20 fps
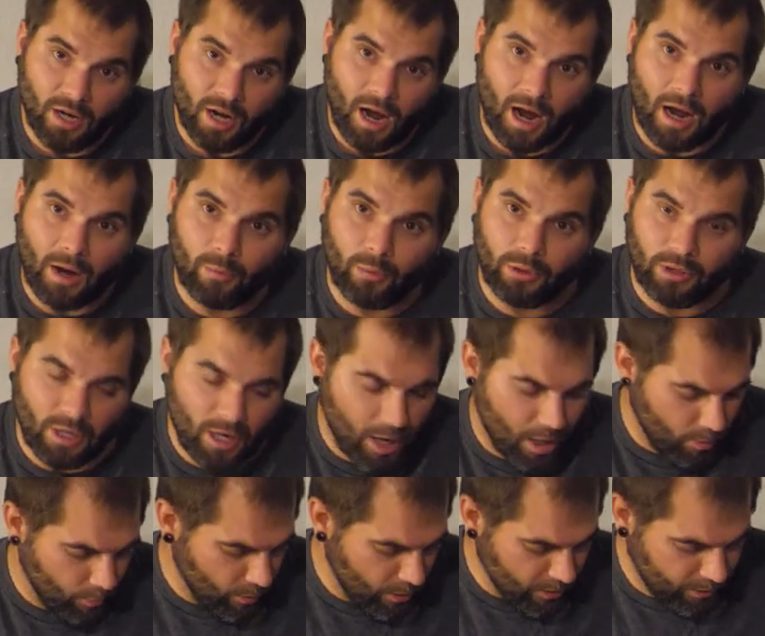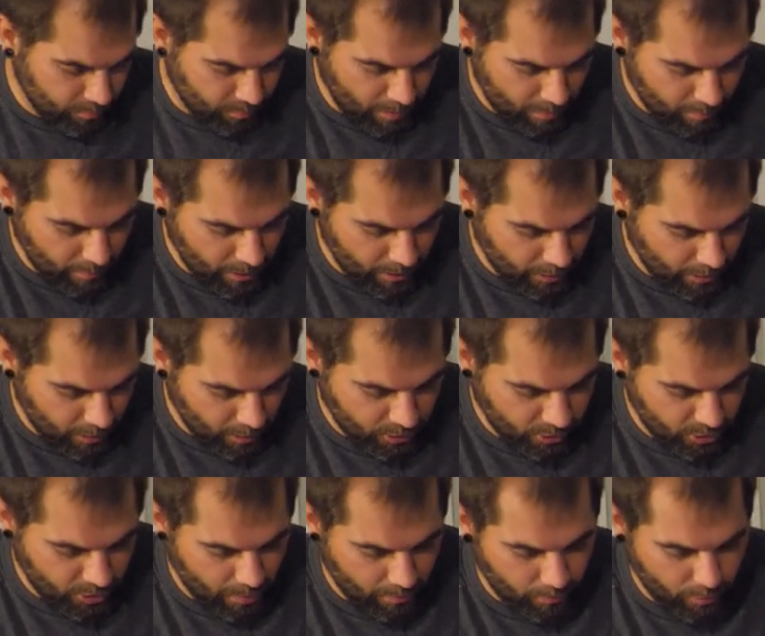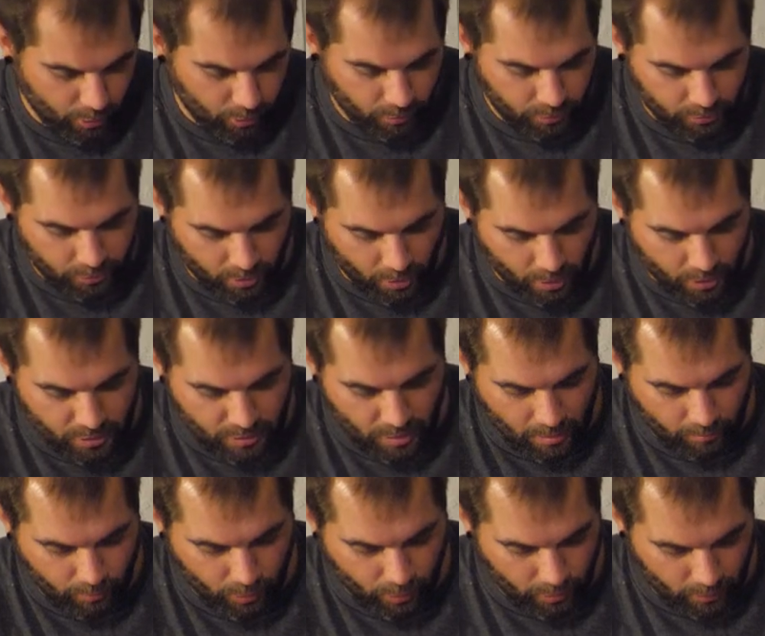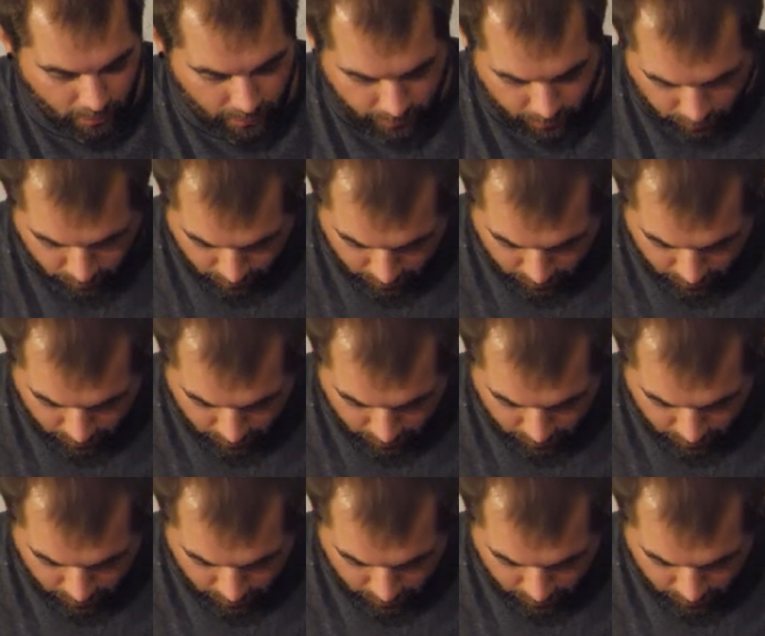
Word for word: I would not waste my money on Jetboil. Sorry, Jetboil. I know